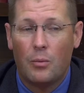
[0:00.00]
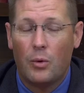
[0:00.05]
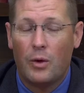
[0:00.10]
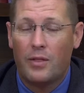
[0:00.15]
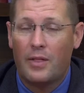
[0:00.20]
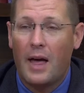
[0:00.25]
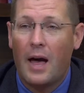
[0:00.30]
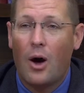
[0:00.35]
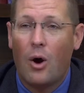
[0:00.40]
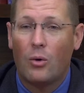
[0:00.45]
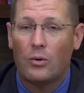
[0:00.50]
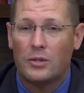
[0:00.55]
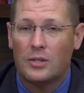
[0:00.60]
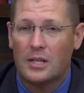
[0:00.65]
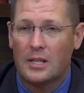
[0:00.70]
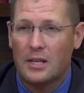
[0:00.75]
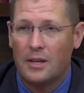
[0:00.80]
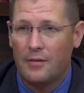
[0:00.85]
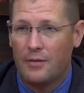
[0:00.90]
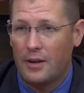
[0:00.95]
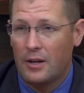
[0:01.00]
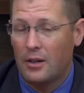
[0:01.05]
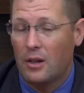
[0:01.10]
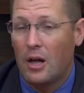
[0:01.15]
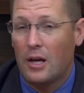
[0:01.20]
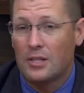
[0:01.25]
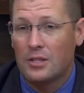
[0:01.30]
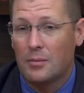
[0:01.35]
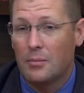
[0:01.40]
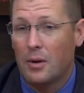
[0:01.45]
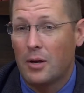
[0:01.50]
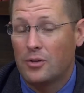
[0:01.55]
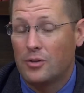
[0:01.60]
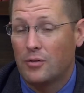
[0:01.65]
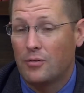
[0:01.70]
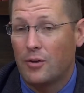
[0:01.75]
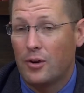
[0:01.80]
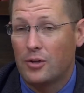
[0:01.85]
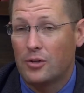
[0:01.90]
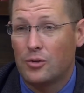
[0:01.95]
without significant loss of
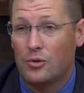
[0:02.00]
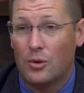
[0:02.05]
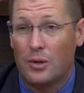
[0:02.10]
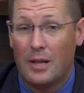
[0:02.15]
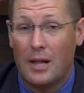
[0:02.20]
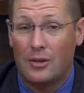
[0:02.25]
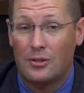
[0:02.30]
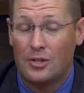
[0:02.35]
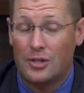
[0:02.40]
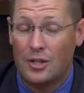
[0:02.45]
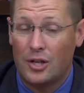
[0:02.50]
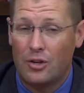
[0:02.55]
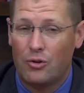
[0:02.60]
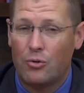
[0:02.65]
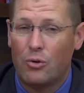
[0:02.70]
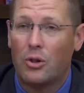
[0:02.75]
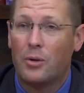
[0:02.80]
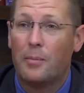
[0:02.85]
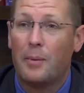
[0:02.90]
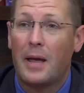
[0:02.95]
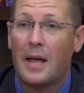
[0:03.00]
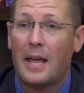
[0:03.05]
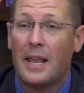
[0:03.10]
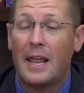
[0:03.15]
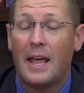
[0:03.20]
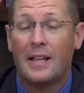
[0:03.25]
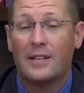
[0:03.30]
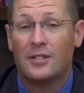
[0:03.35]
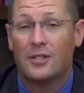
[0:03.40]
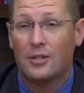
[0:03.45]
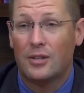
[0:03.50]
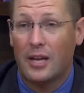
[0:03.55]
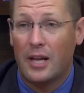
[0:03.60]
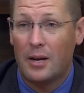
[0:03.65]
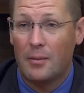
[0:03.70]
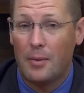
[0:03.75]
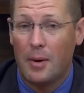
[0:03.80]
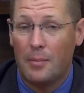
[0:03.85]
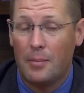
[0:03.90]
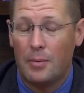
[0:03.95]
muscle function. So it allows us to control their pain and still
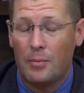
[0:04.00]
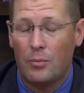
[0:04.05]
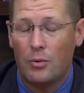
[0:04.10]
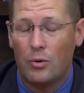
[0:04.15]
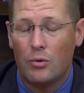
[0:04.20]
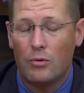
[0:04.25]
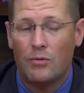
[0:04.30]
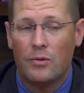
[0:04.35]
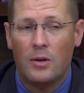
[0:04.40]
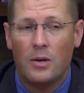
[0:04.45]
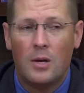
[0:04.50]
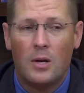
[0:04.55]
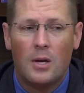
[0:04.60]
get them up and move.